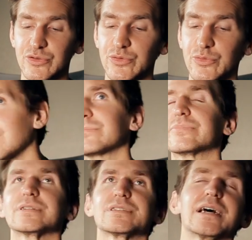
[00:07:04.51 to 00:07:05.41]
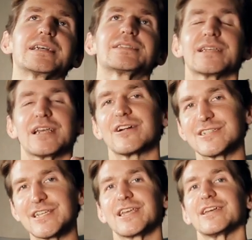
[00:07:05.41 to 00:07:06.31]
to precisely
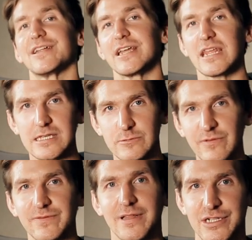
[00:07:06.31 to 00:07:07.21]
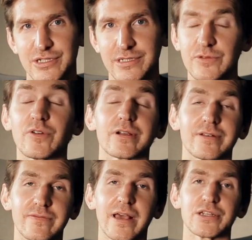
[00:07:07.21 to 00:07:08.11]
articulate his reflections or
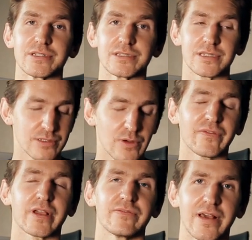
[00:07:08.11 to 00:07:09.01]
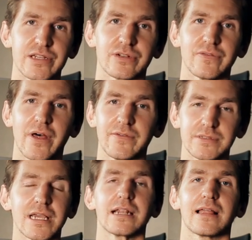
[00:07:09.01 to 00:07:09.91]
confessions. It's sort of a confessional novel.
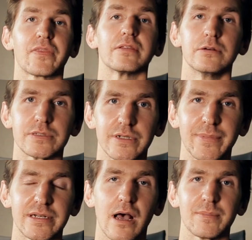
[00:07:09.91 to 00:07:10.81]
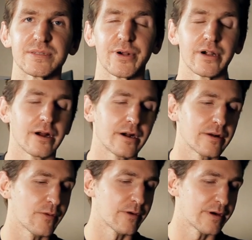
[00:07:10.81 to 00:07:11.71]
It's kind of like The Loser by Thomas Bernhard,
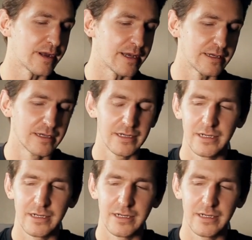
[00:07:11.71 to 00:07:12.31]
or,